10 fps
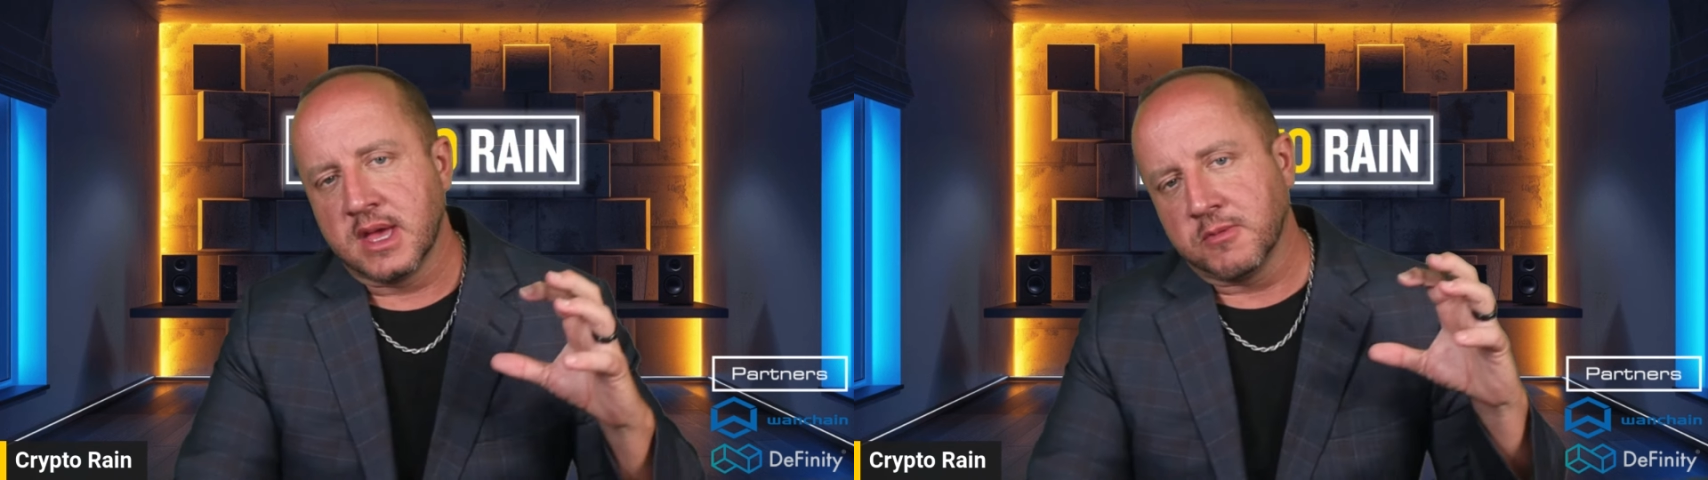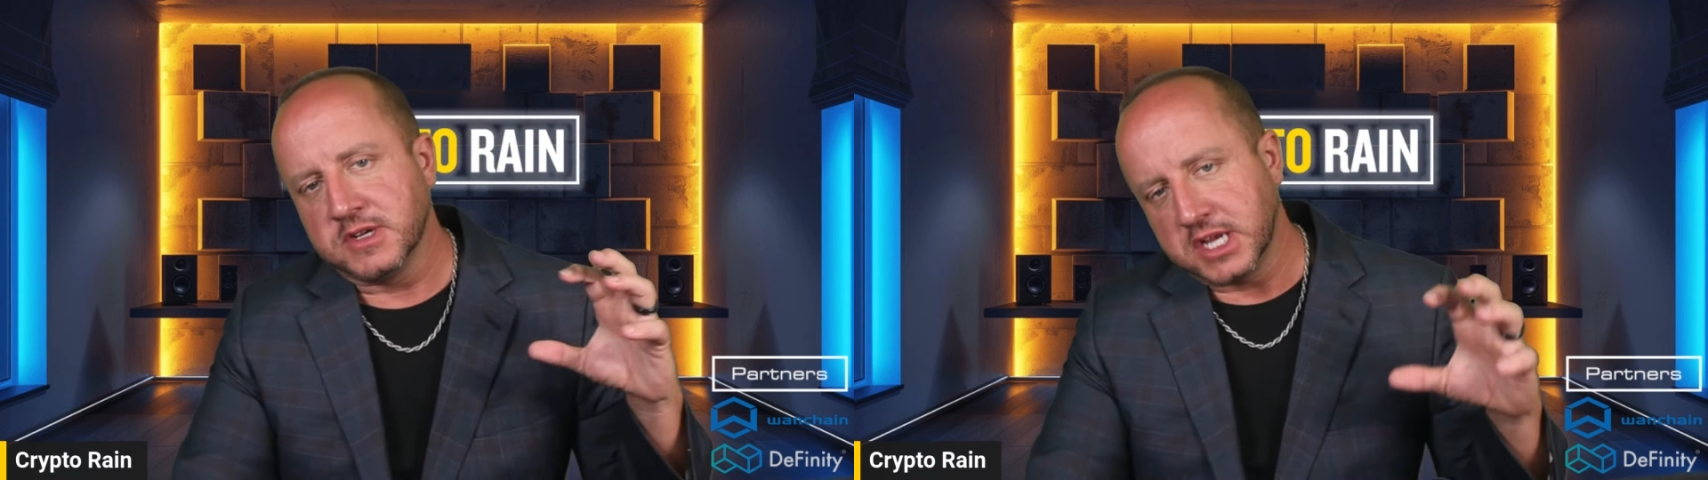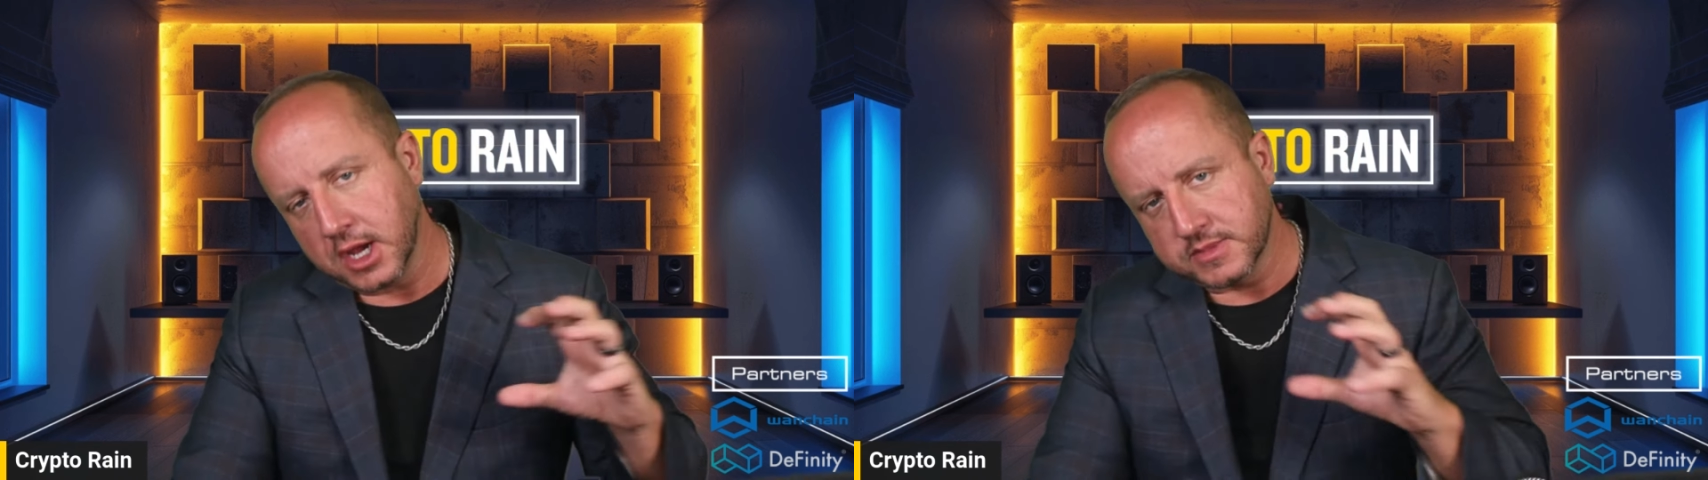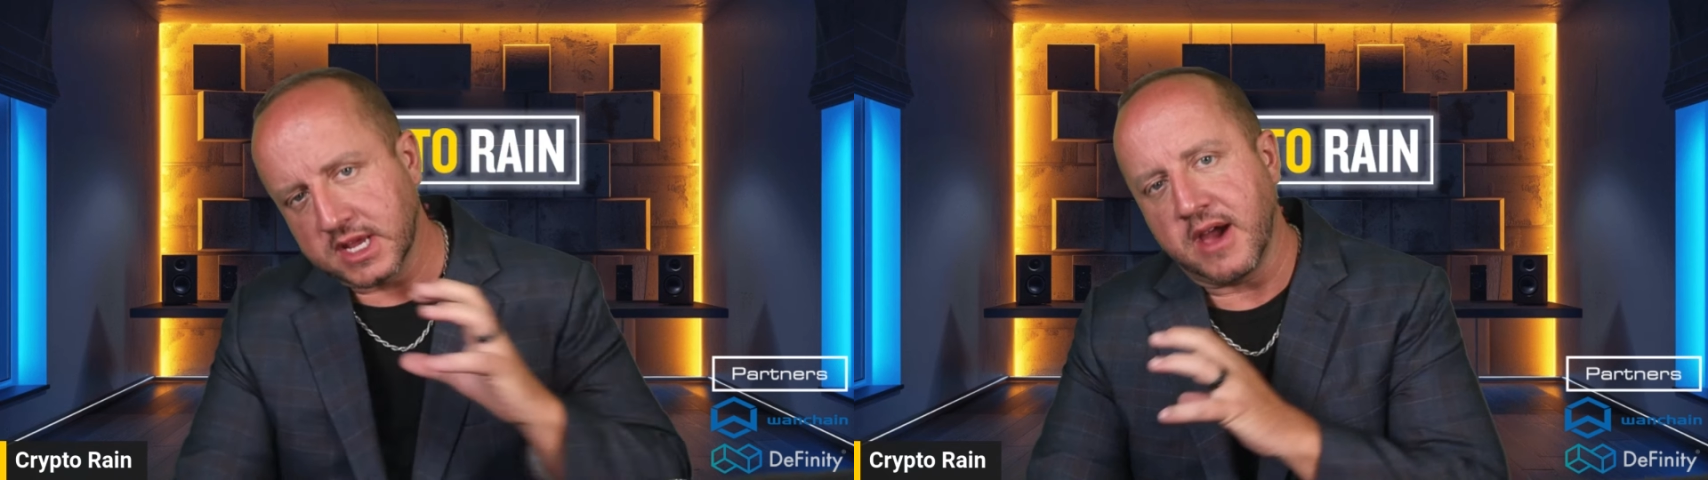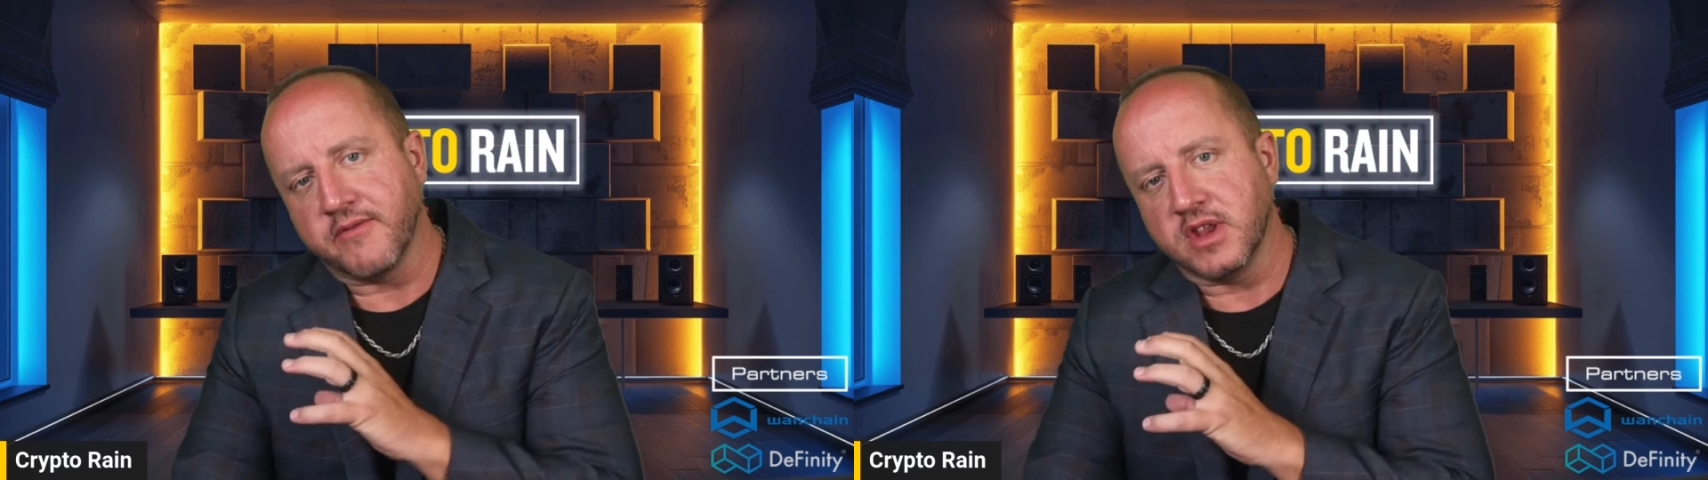which helped to
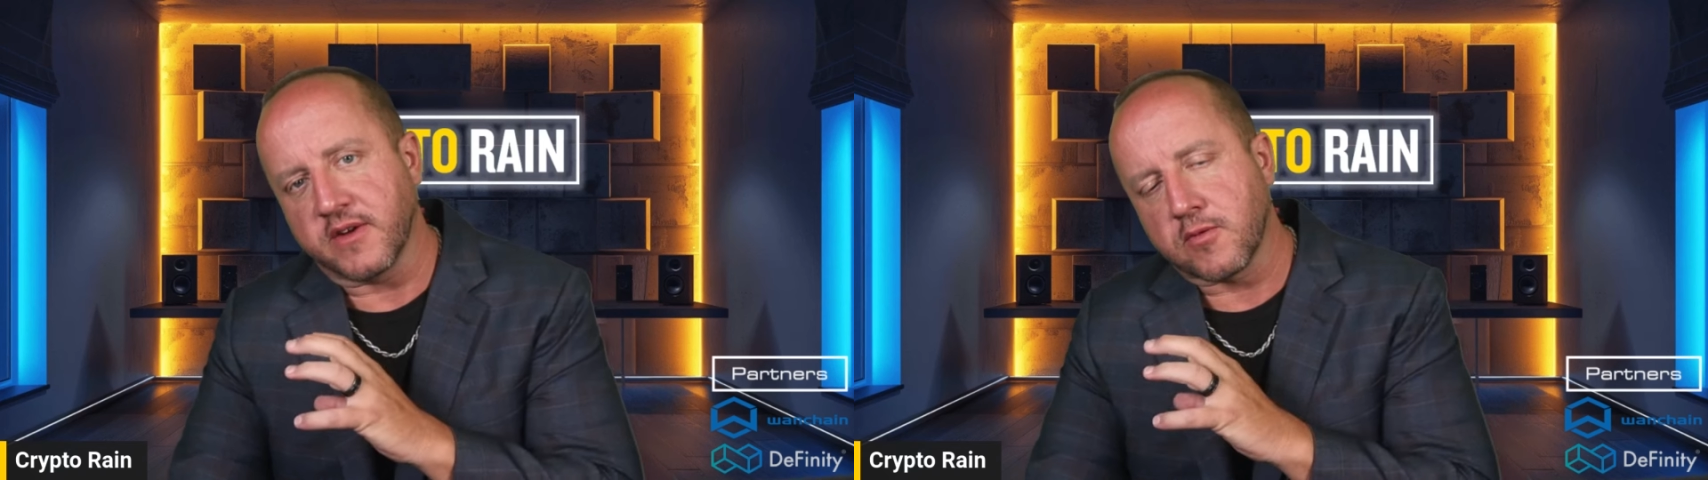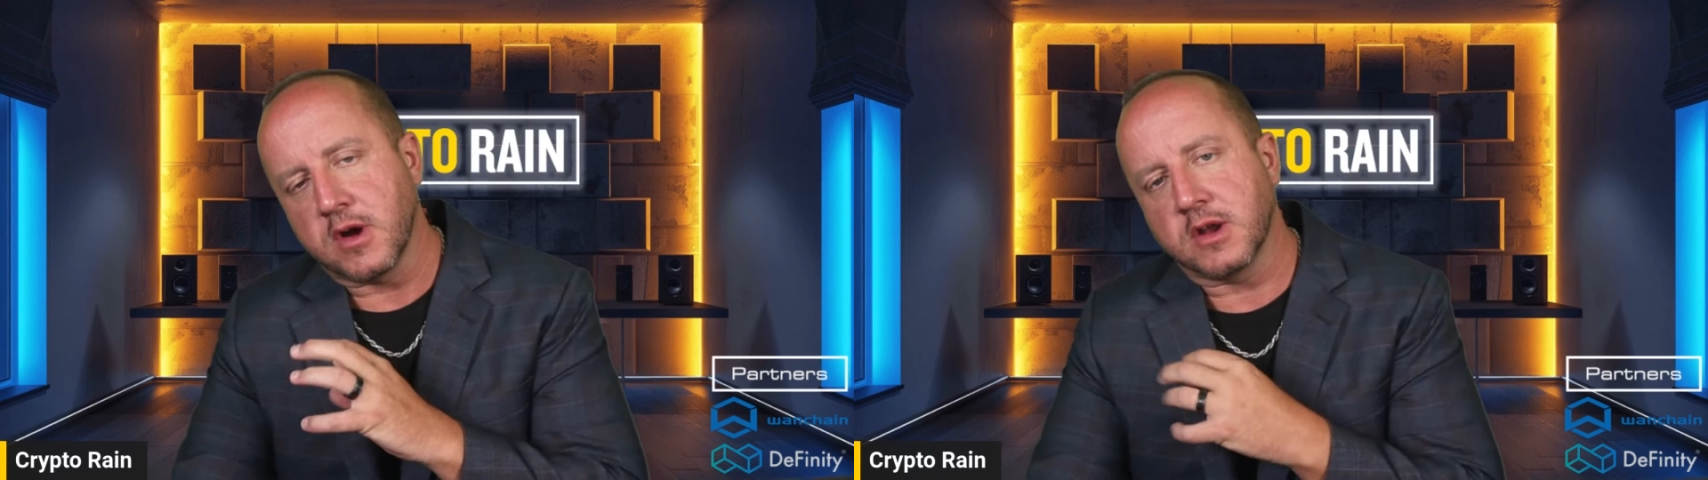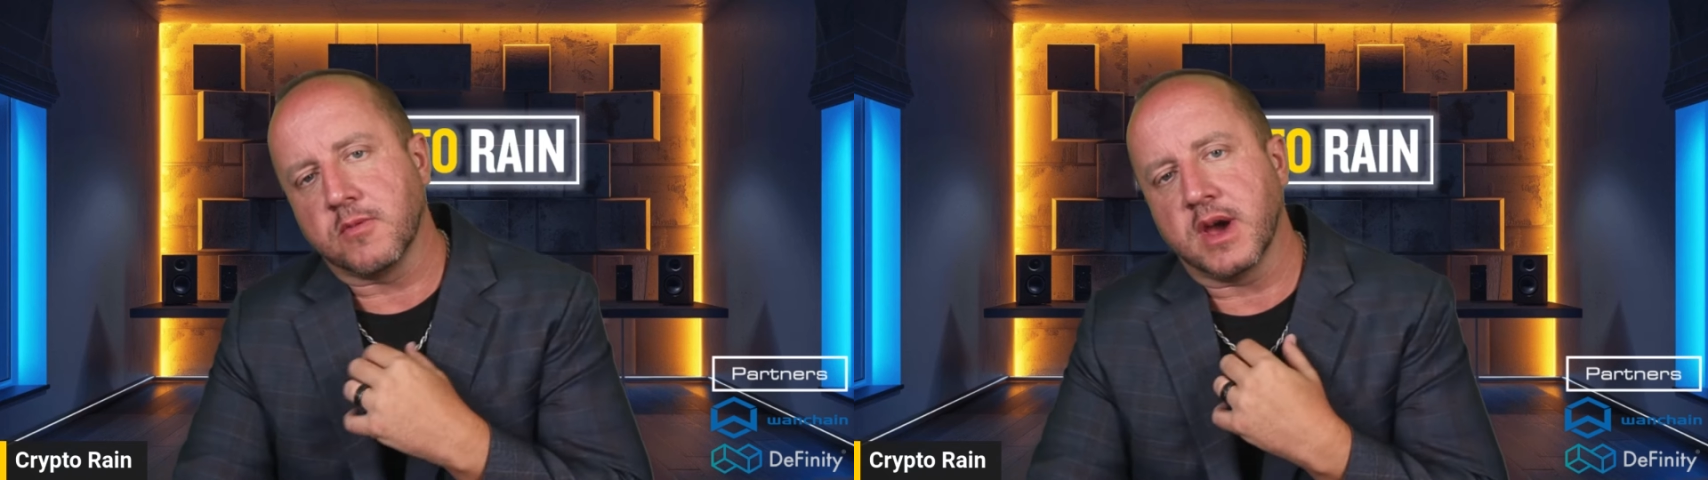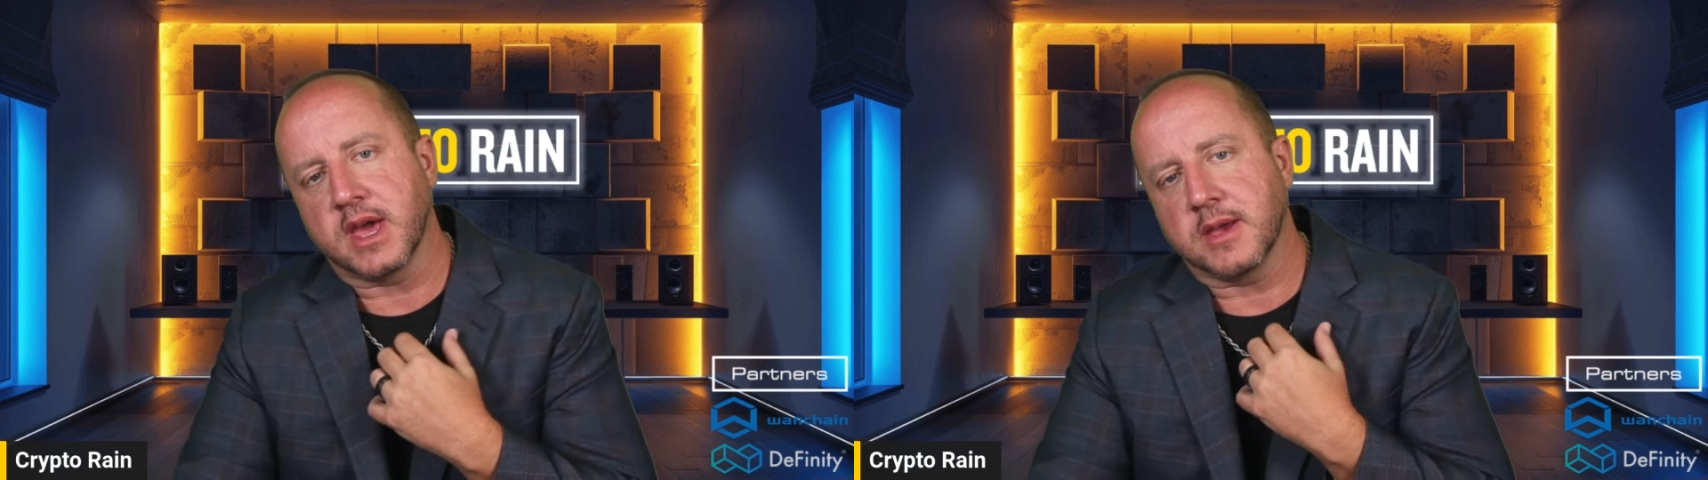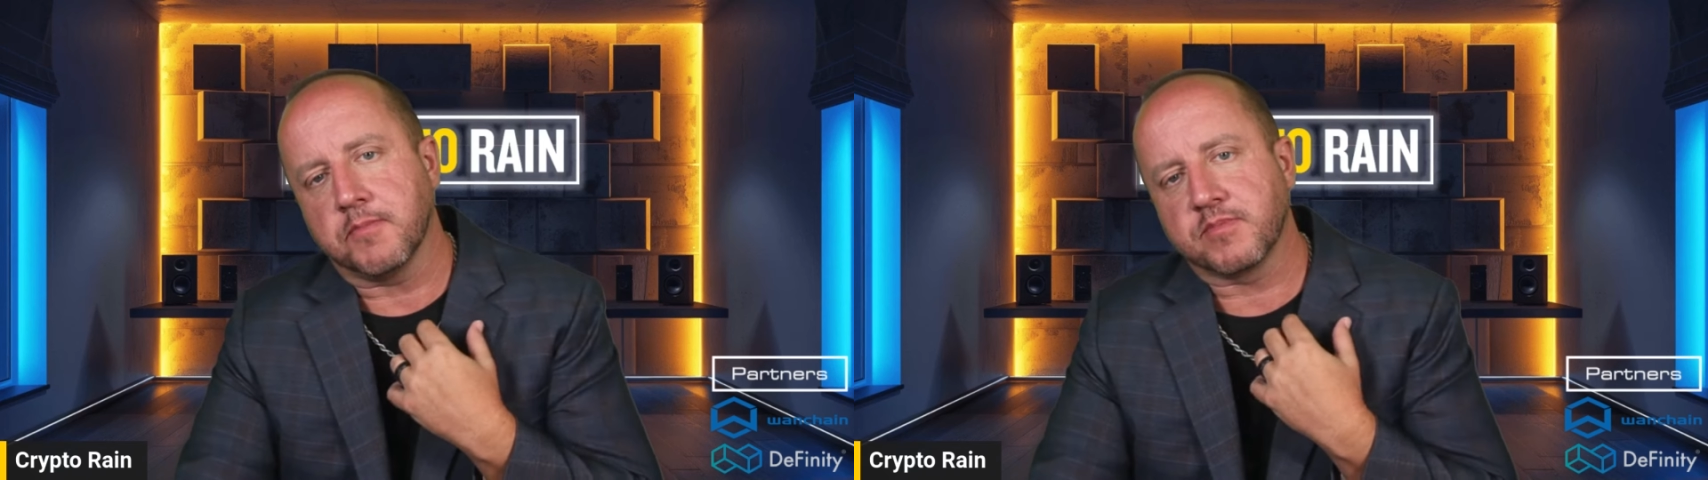have enough
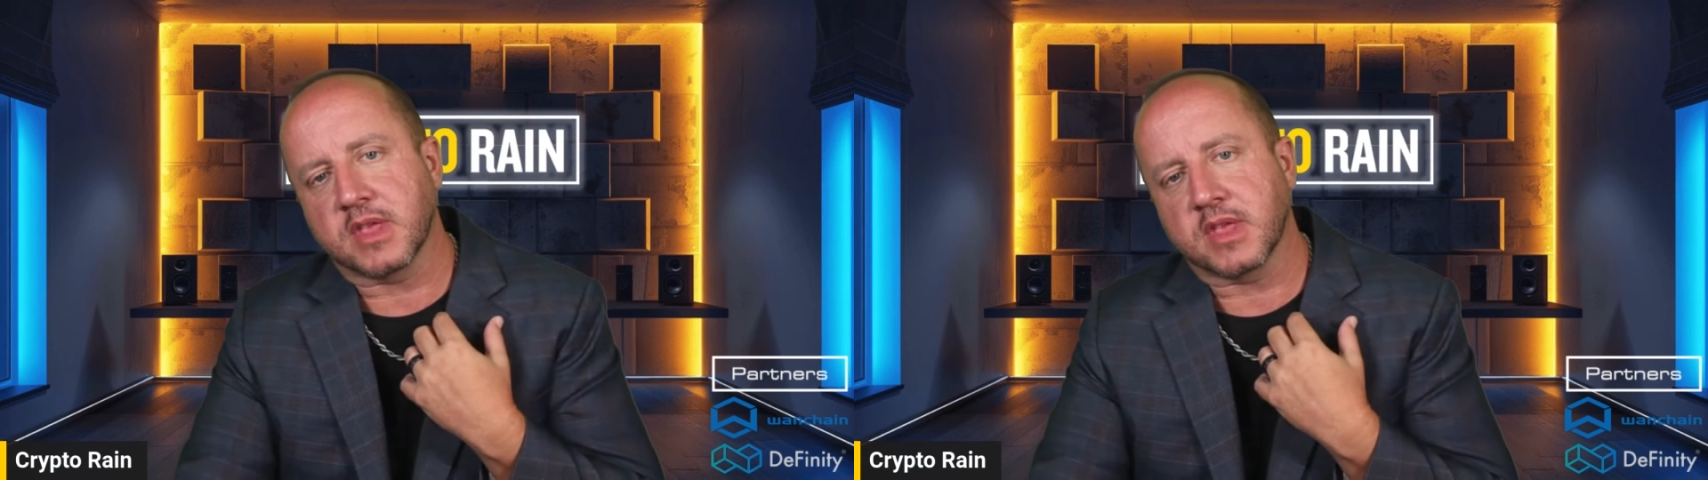runway.